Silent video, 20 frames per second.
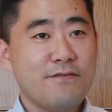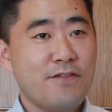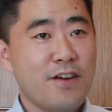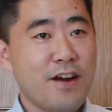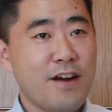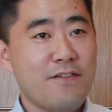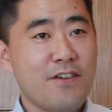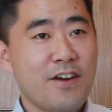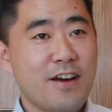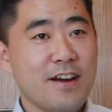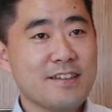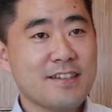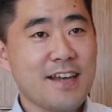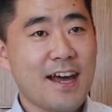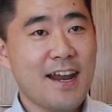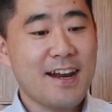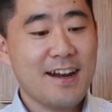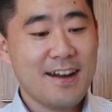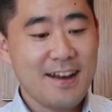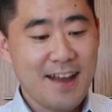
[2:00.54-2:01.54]
very, very
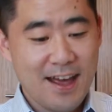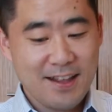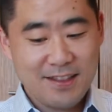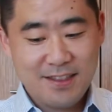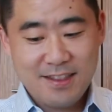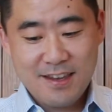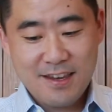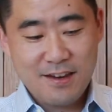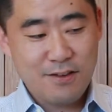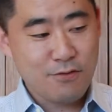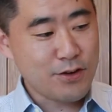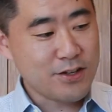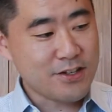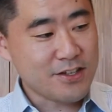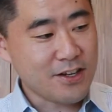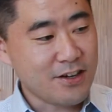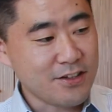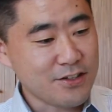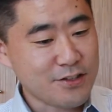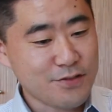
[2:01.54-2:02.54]
excited at the
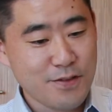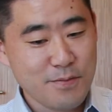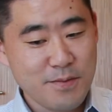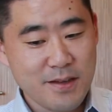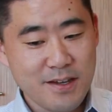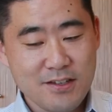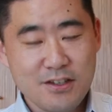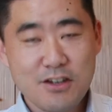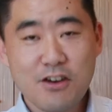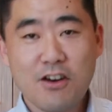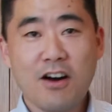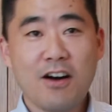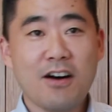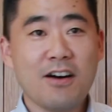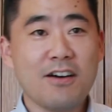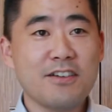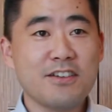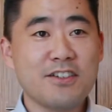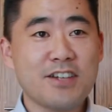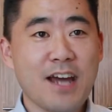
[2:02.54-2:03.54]
results from this. They're
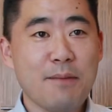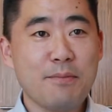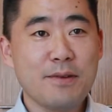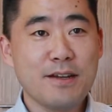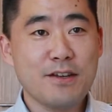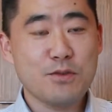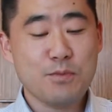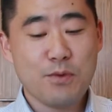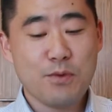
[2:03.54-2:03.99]
all Japanese